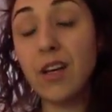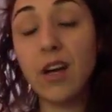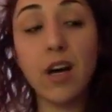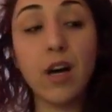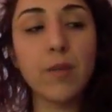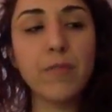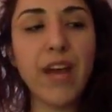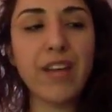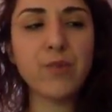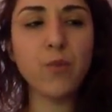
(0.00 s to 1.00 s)

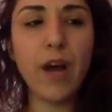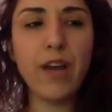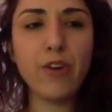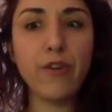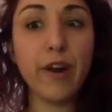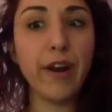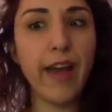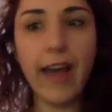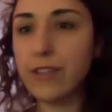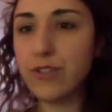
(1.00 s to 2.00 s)
That's why they're very
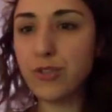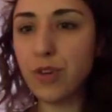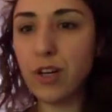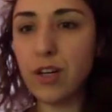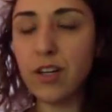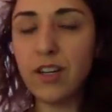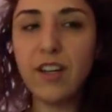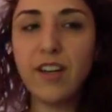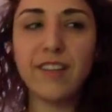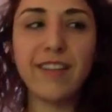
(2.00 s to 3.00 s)
headstrong.
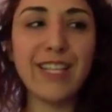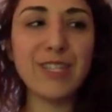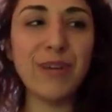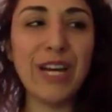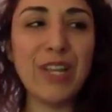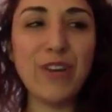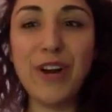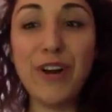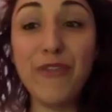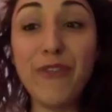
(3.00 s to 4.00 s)
That's why they're
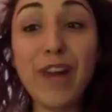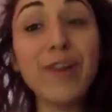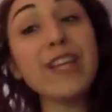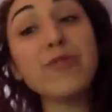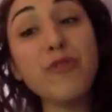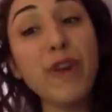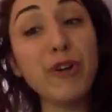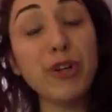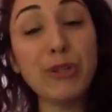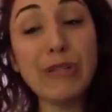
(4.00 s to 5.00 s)
very fiery. That's why they're very
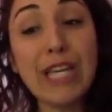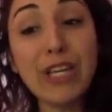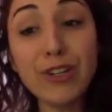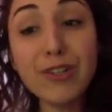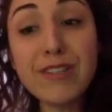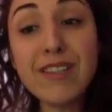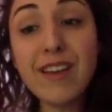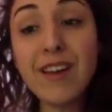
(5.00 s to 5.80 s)
good leaders.